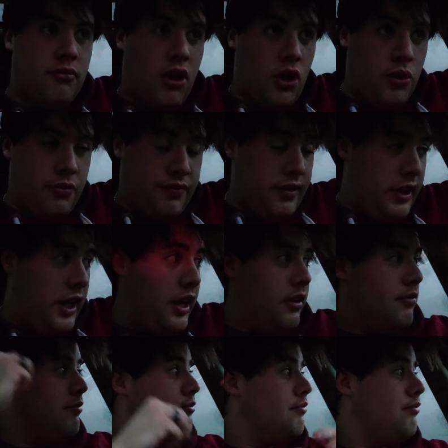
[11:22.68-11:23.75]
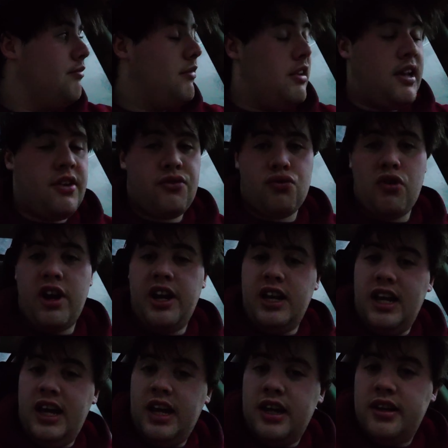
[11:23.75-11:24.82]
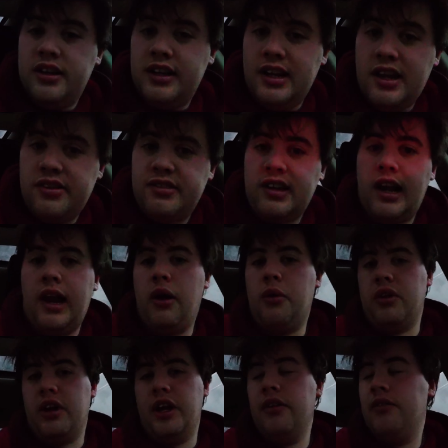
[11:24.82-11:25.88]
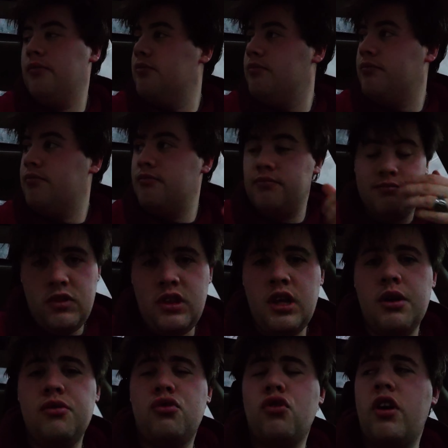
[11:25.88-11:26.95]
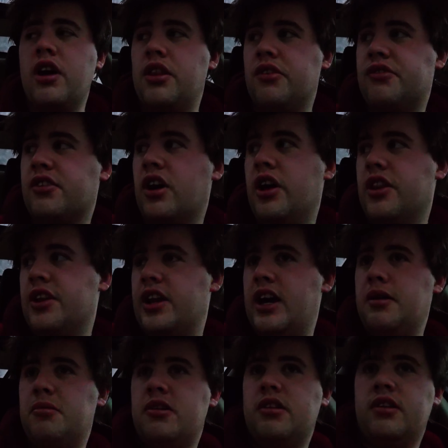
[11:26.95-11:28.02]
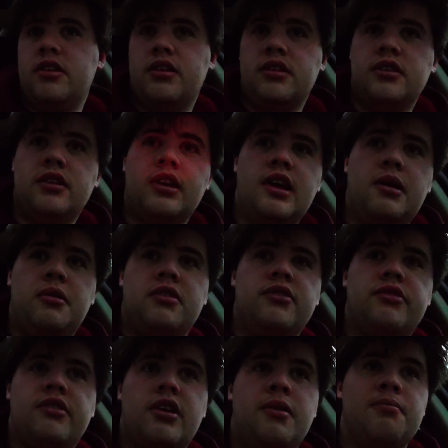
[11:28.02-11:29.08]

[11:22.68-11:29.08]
hopefully less rainy and less cloudy. It was right at the start of the day, but now it's